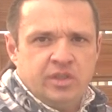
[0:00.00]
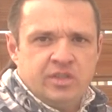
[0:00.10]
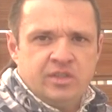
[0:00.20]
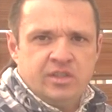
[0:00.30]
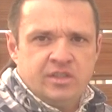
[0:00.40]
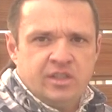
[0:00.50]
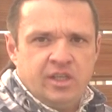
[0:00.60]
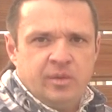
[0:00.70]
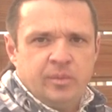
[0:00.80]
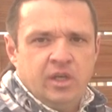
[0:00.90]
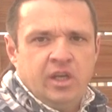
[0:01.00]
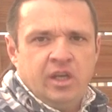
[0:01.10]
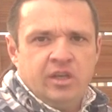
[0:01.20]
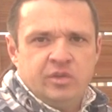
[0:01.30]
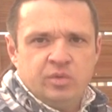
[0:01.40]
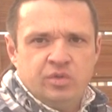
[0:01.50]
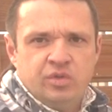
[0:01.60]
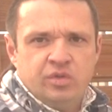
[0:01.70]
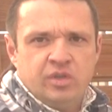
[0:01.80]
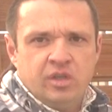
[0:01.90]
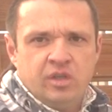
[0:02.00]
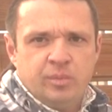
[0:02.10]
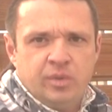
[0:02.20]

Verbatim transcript: This is the same as was used on our